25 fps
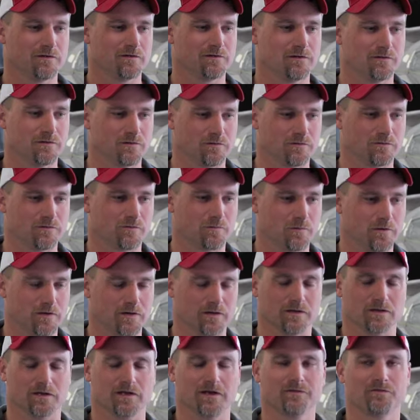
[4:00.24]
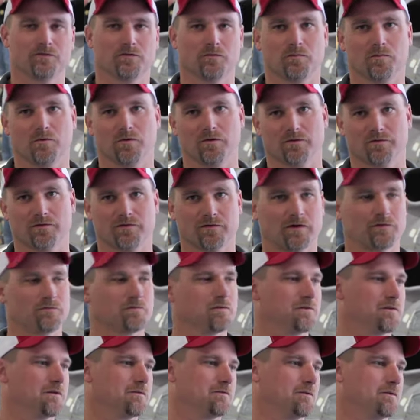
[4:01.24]
you know, it's been on life support
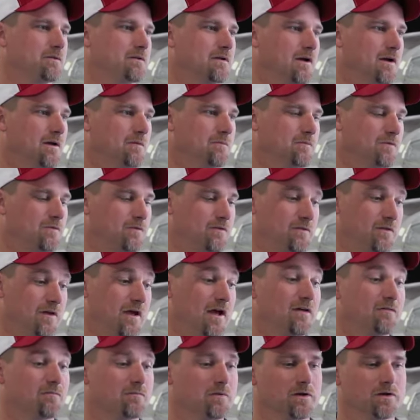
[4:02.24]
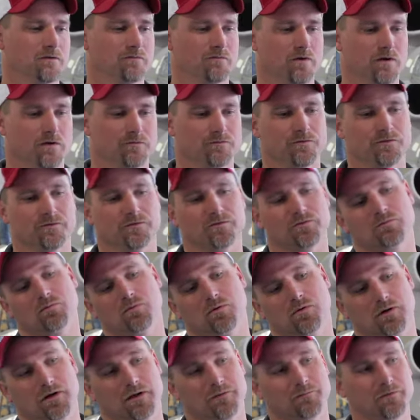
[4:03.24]
several different times since I've been involved in the
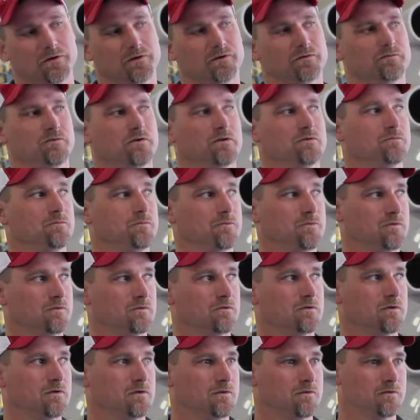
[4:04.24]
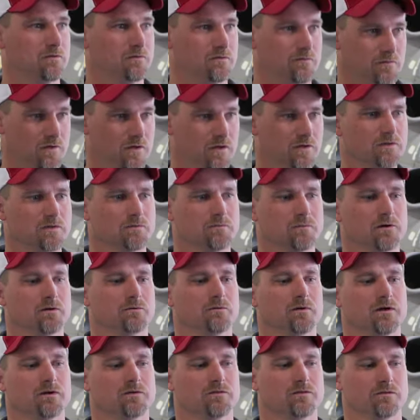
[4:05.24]
sport. I've been involved in, in unlimited
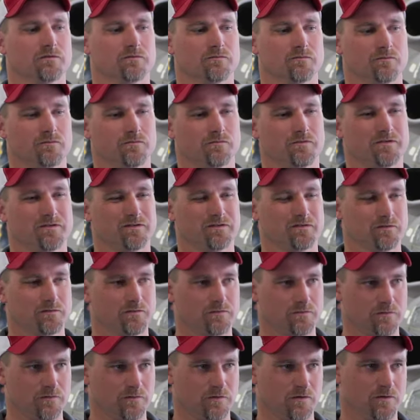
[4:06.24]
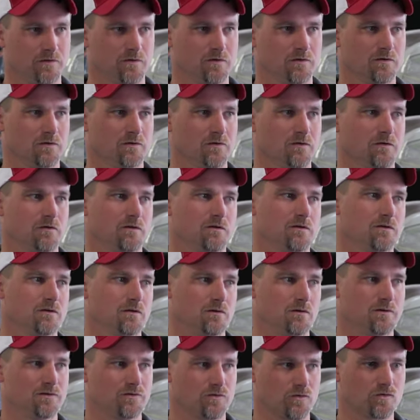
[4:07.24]
racing since you
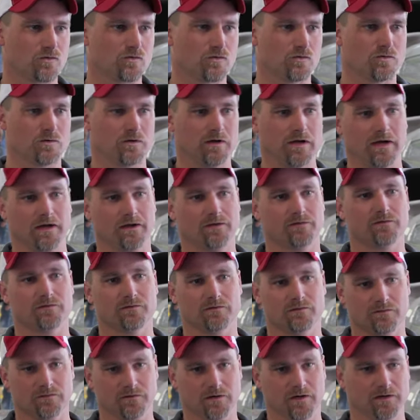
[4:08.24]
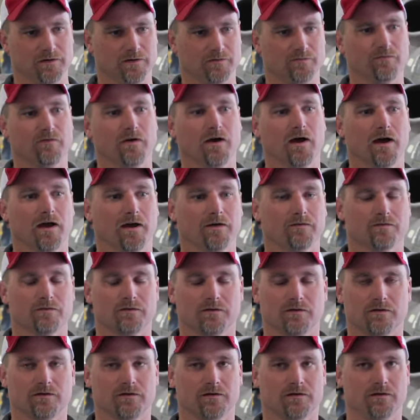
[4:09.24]
know, as a crew guy since 95
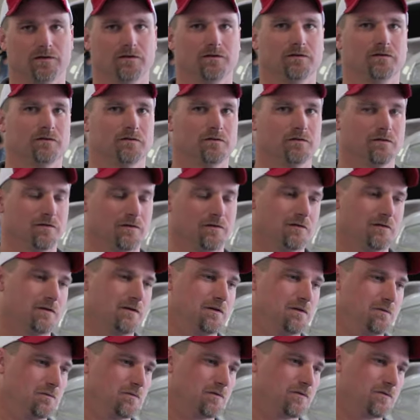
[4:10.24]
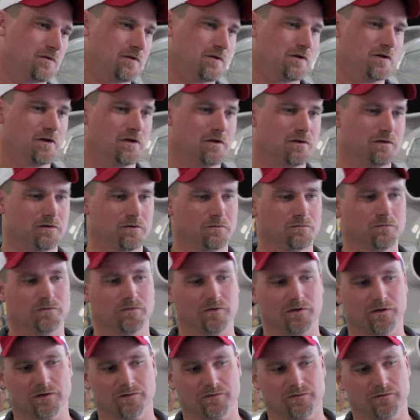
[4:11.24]
and it was good and it was
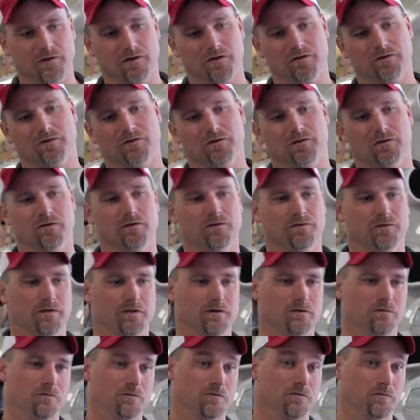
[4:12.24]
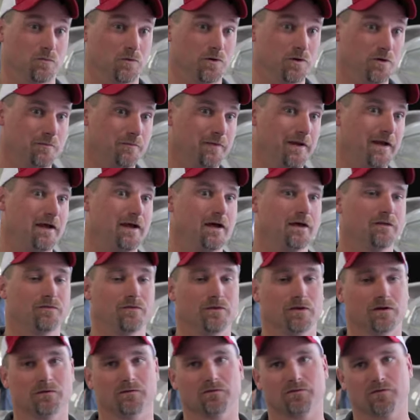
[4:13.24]
on its downhill and then it was real bad
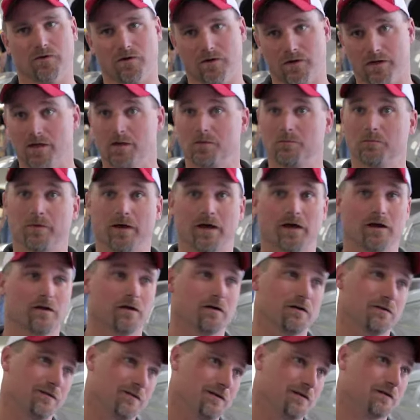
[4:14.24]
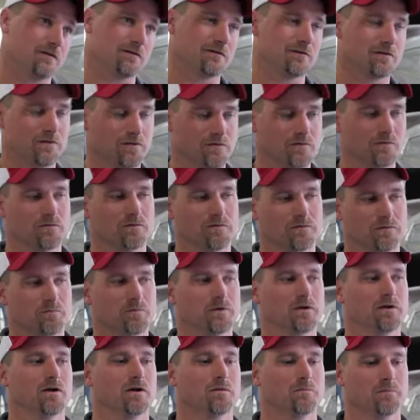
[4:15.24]
and then it started getting better and then, it, you know, it's
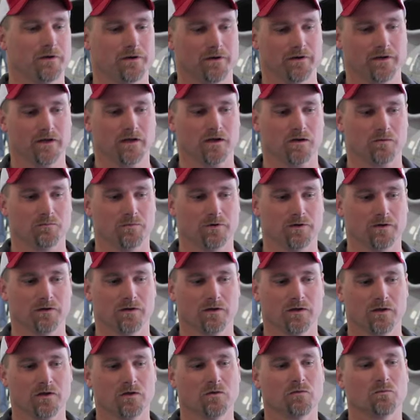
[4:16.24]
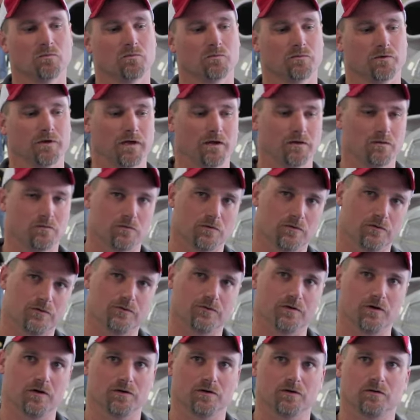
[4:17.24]
been up and down. But well, now we're
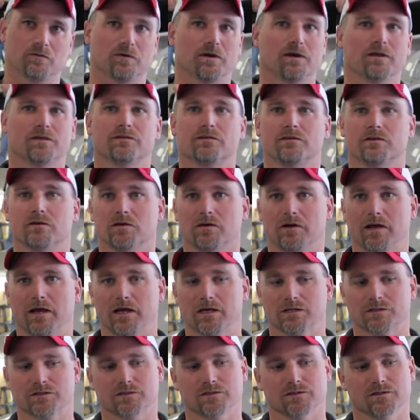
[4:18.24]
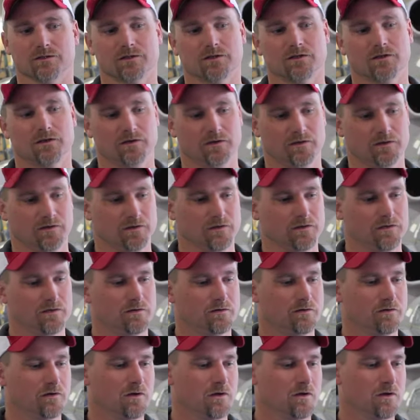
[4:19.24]
starting to race internationally
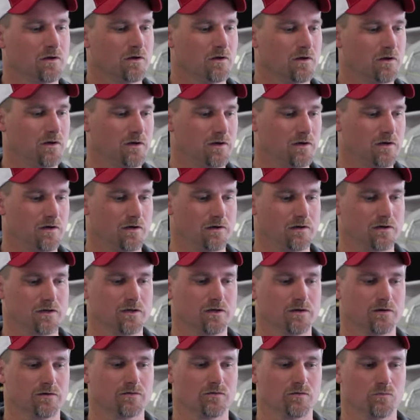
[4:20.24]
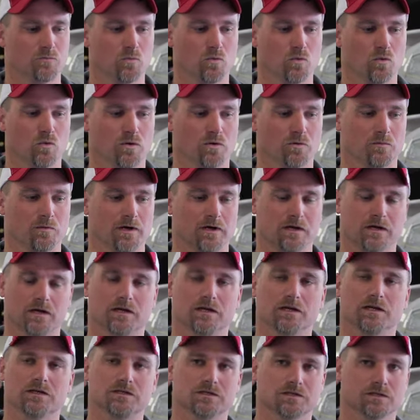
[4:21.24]
and uh, getting some more
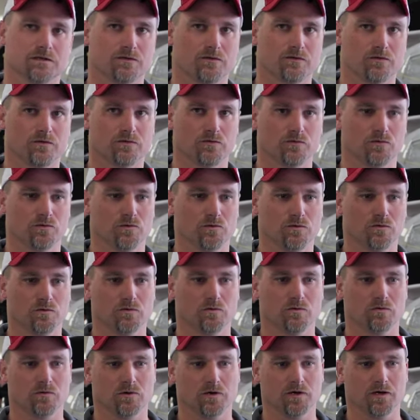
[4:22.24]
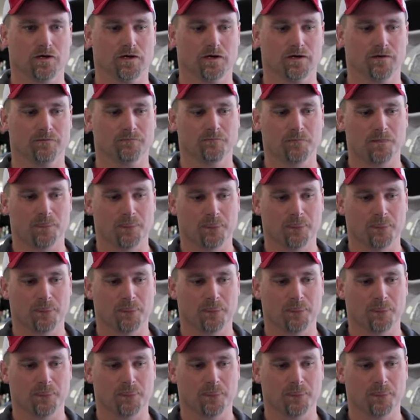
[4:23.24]
recognition through uh,